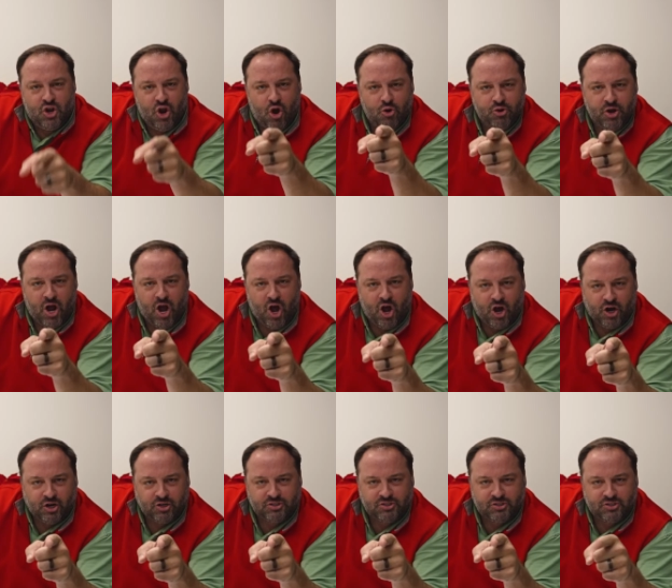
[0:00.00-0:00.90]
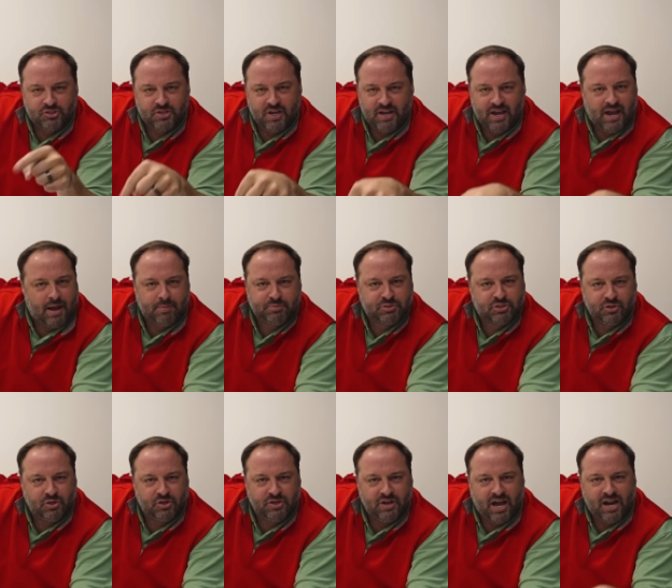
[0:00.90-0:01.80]
No dogs.
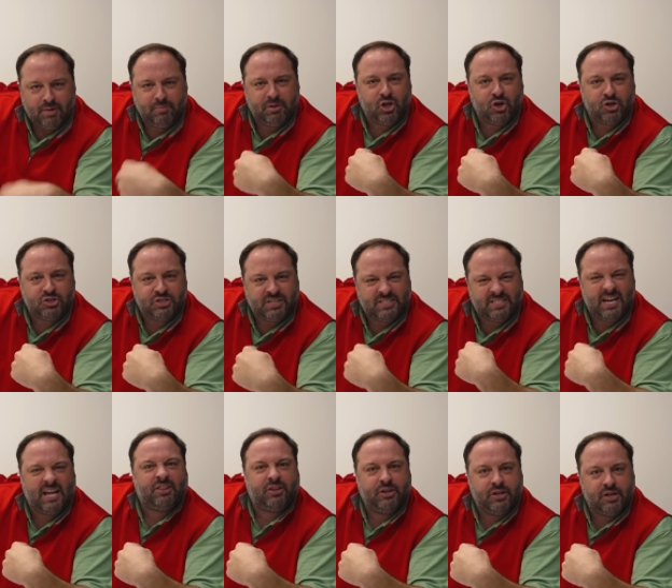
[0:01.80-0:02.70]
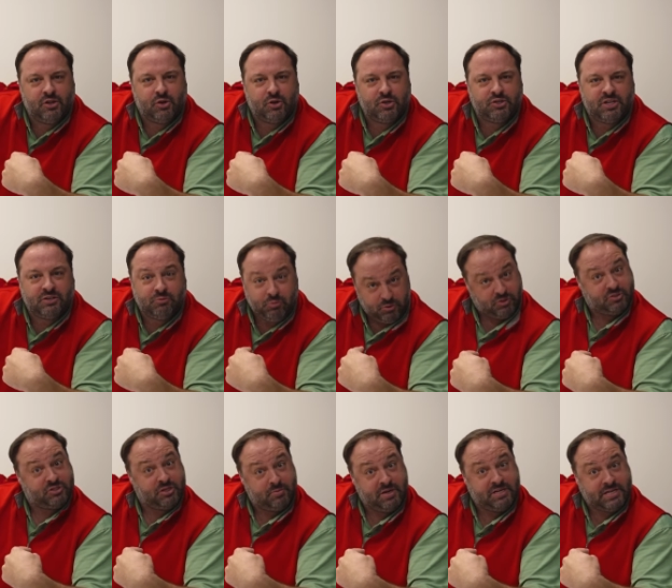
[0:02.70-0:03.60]
Absolutely not. I'm allergic, deathly allergic. You don't
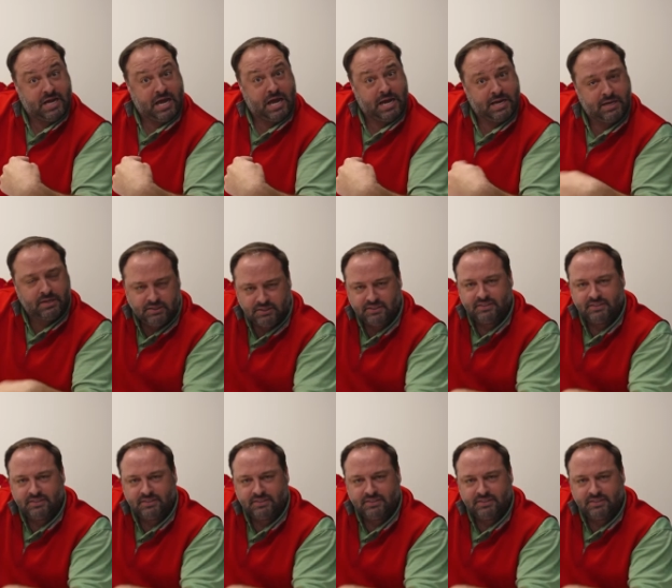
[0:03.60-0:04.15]
see me die.